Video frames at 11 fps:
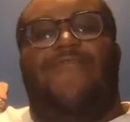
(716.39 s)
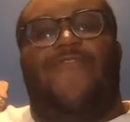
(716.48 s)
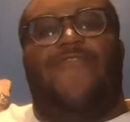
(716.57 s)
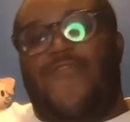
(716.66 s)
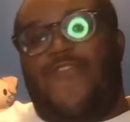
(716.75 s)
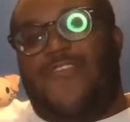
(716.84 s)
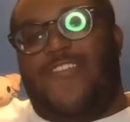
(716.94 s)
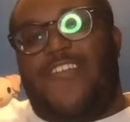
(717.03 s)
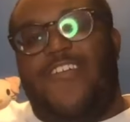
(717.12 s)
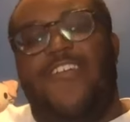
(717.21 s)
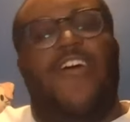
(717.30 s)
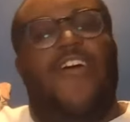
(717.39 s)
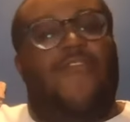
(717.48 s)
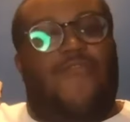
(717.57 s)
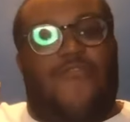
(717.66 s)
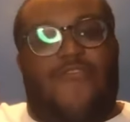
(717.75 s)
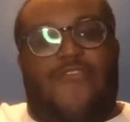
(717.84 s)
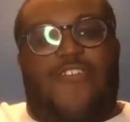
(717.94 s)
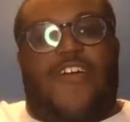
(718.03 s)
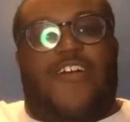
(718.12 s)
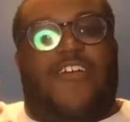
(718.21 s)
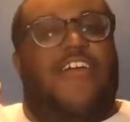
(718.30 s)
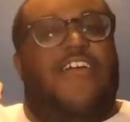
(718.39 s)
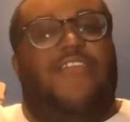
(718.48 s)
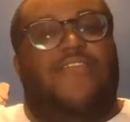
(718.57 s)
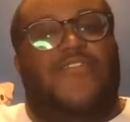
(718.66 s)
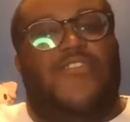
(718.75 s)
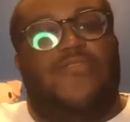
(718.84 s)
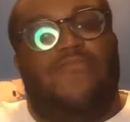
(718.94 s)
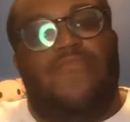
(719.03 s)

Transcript: for Florida for uh, college.